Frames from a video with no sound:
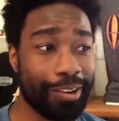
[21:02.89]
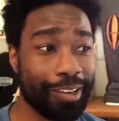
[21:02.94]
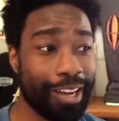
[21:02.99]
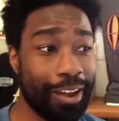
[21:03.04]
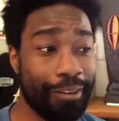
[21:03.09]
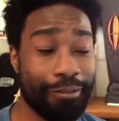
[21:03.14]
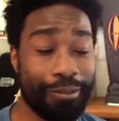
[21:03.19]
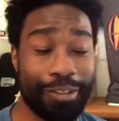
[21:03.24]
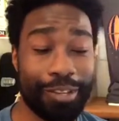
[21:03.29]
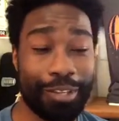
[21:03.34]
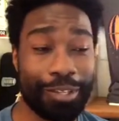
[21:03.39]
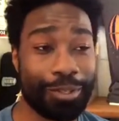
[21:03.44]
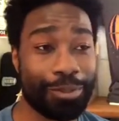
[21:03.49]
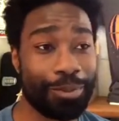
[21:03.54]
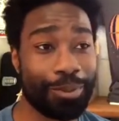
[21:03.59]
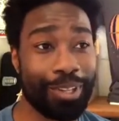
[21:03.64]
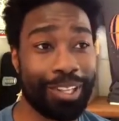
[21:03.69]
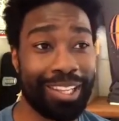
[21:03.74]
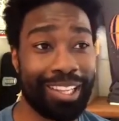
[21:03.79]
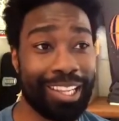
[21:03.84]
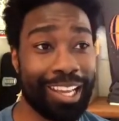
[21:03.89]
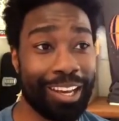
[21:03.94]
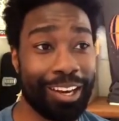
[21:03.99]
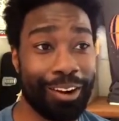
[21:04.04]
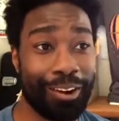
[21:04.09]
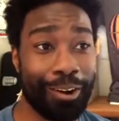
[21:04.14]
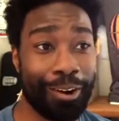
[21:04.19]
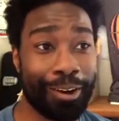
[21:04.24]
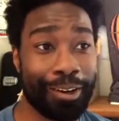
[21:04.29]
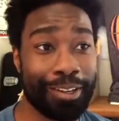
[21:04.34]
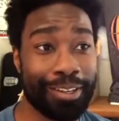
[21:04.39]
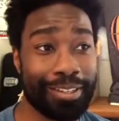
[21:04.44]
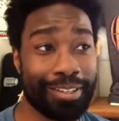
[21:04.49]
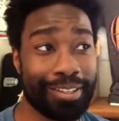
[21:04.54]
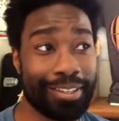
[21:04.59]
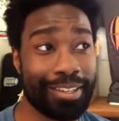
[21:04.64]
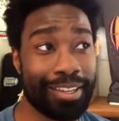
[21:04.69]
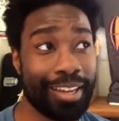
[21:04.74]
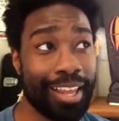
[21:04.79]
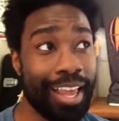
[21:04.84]
conversations with a lot of artists,
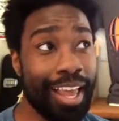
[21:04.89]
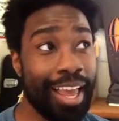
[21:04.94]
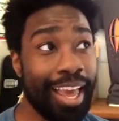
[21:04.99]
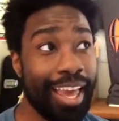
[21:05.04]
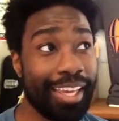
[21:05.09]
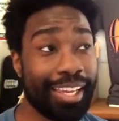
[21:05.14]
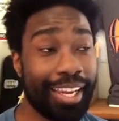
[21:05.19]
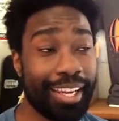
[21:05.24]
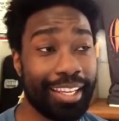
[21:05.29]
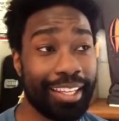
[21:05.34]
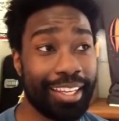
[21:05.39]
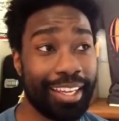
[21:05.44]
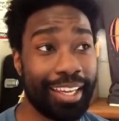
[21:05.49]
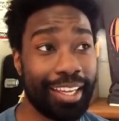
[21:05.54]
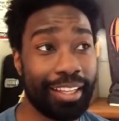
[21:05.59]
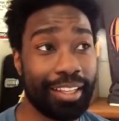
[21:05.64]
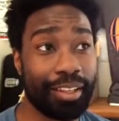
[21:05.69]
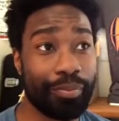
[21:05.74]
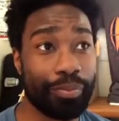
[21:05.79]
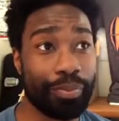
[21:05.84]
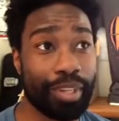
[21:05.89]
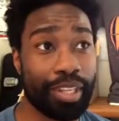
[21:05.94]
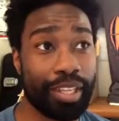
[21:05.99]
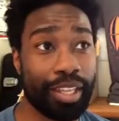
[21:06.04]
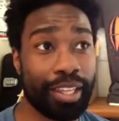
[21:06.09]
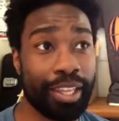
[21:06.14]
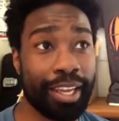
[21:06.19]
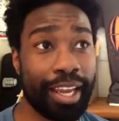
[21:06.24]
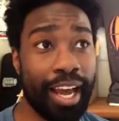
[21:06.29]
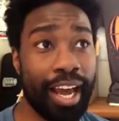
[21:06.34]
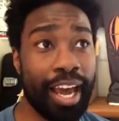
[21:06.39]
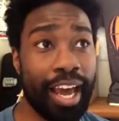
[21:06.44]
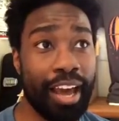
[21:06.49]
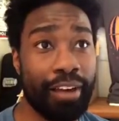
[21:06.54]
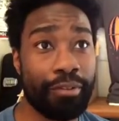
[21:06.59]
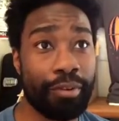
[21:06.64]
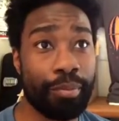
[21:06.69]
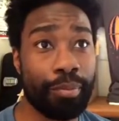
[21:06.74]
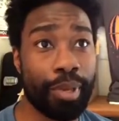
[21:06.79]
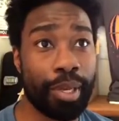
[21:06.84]
and, and I get like I have
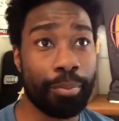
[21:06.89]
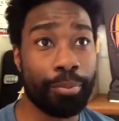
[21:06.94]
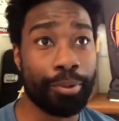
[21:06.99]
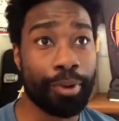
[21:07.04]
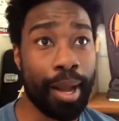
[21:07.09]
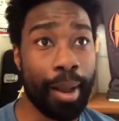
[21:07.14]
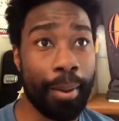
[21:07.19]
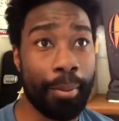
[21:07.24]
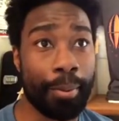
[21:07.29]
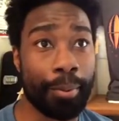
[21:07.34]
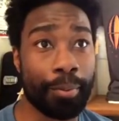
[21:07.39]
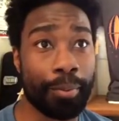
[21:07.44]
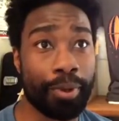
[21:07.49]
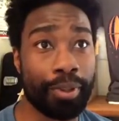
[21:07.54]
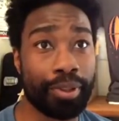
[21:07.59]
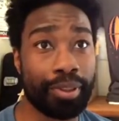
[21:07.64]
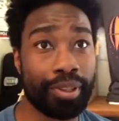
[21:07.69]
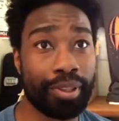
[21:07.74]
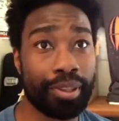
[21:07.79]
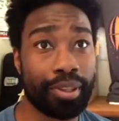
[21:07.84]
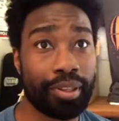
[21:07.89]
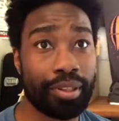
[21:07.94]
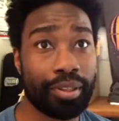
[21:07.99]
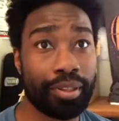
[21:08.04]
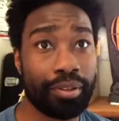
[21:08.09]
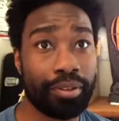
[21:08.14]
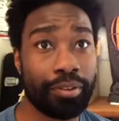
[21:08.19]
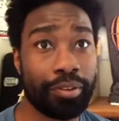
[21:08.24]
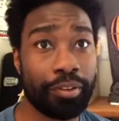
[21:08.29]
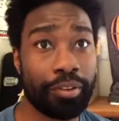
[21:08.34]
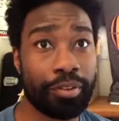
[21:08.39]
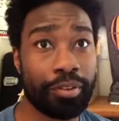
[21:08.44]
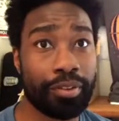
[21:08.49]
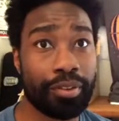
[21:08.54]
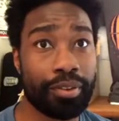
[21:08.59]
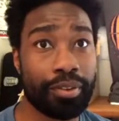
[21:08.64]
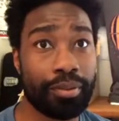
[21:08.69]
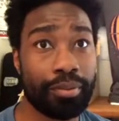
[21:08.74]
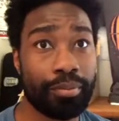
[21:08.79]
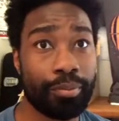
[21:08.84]
a big problem with with
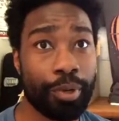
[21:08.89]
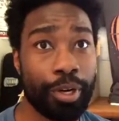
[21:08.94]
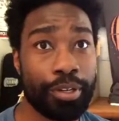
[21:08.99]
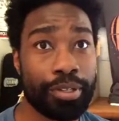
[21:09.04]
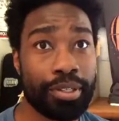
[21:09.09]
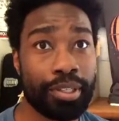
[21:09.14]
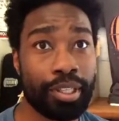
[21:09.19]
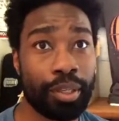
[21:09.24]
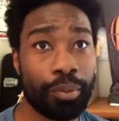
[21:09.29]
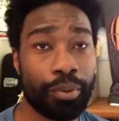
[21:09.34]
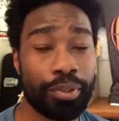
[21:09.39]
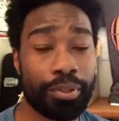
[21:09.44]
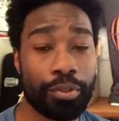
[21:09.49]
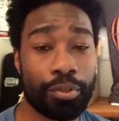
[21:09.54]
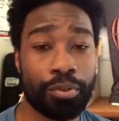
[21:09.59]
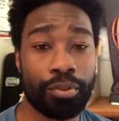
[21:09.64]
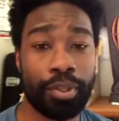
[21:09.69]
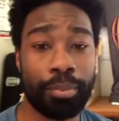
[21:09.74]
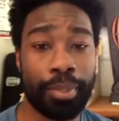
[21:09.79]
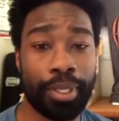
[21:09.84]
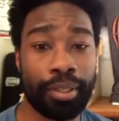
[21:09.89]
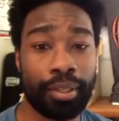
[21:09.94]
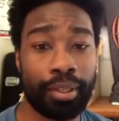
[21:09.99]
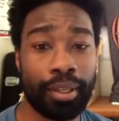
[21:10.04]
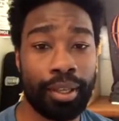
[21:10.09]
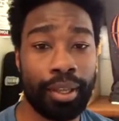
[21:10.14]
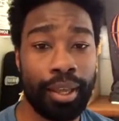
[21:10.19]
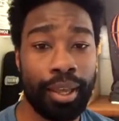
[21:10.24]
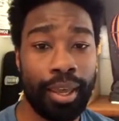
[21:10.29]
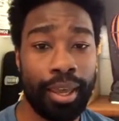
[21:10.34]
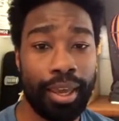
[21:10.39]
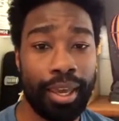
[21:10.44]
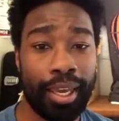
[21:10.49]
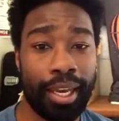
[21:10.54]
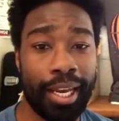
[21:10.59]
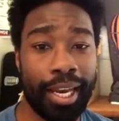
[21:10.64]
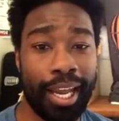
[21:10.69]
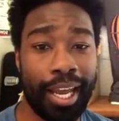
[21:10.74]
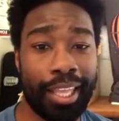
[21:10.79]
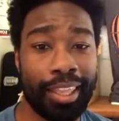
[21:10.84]
personally with streaming,
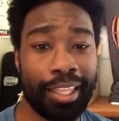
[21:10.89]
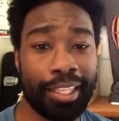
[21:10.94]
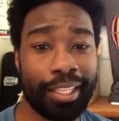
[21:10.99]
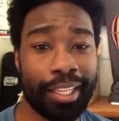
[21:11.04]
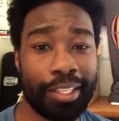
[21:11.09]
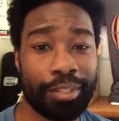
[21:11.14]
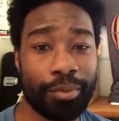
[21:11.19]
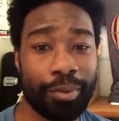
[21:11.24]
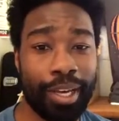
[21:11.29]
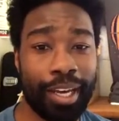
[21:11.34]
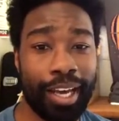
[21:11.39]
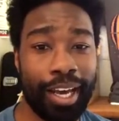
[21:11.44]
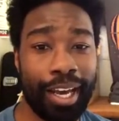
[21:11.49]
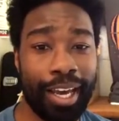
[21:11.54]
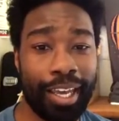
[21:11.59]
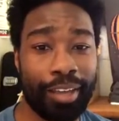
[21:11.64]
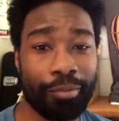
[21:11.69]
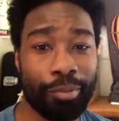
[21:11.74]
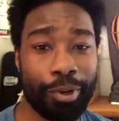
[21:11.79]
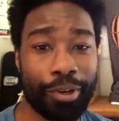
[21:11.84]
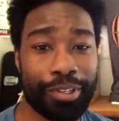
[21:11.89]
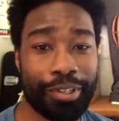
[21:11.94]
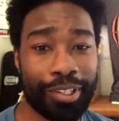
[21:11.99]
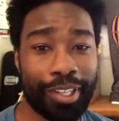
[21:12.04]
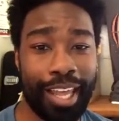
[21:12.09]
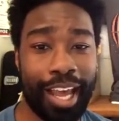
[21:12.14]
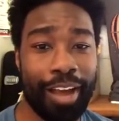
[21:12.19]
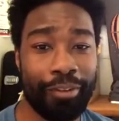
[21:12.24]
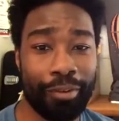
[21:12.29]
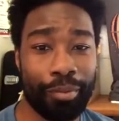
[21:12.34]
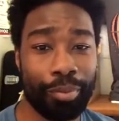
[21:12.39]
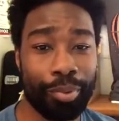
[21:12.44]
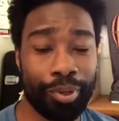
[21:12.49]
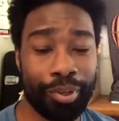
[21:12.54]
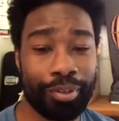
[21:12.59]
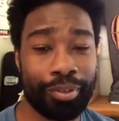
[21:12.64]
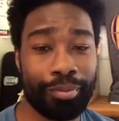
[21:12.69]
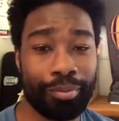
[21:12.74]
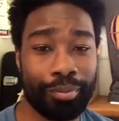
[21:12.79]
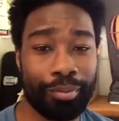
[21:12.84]
and I think that's why I personally haven't put
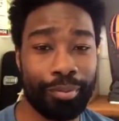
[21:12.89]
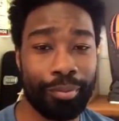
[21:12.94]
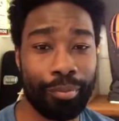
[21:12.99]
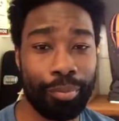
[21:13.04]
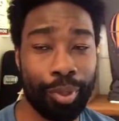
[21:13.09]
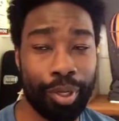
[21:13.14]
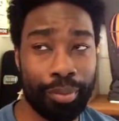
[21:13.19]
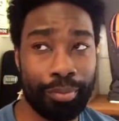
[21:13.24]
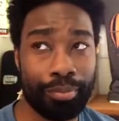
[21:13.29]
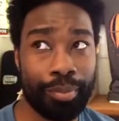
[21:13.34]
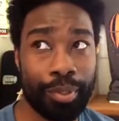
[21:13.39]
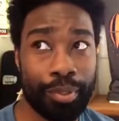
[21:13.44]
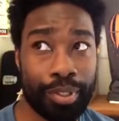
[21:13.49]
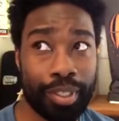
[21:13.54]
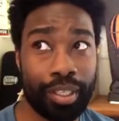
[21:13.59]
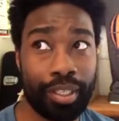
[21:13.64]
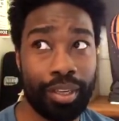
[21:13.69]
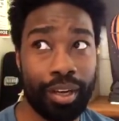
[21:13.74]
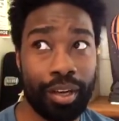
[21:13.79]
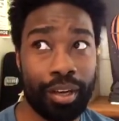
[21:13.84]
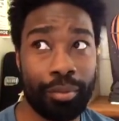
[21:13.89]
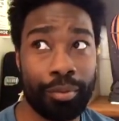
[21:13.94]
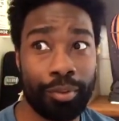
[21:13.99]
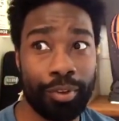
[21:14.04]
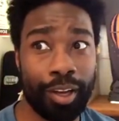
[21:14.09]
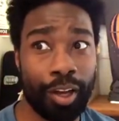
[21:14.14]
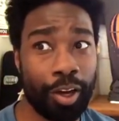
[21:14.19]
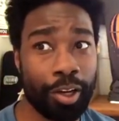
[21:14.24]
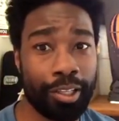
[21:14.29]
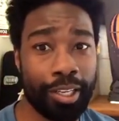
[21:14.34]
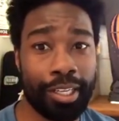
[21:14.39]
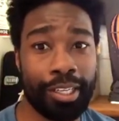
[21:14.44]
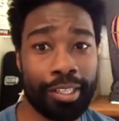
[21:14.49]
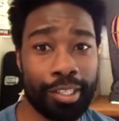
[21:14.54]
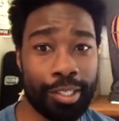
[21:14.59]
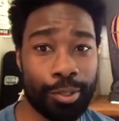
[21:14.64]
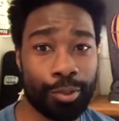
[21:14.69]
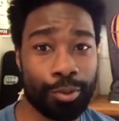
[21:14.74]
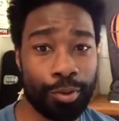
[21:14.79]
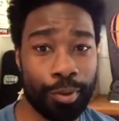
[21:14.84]
put music on on any
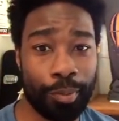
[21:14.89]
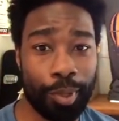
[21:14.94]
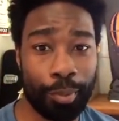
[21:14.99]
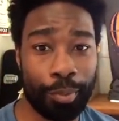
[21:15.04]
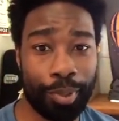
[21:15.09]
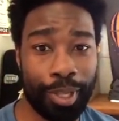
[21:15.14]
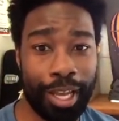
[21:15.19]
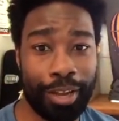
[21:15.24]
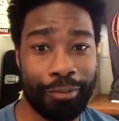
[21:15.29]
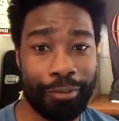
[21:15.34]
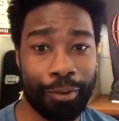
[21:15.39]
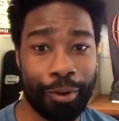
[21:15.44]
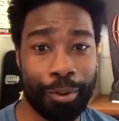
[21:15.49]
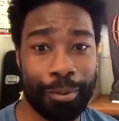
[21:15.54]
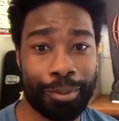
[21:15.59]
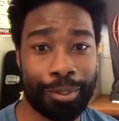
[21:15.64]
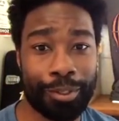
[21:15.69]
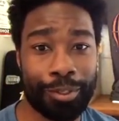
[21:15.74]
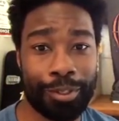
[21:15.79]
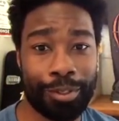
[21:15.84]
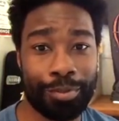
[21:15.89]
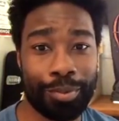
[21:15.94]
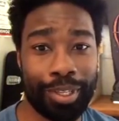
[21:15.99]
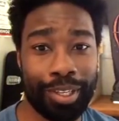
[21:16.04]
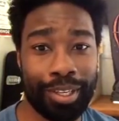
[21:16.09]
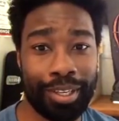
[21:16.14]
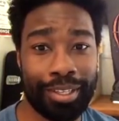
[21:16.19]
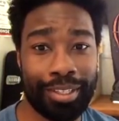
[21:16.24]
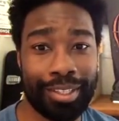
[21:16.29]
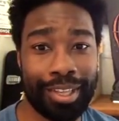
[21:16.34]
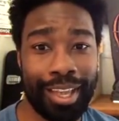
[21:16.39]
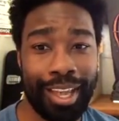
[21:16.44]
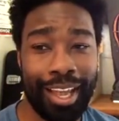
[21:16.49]
streaming platforms, just because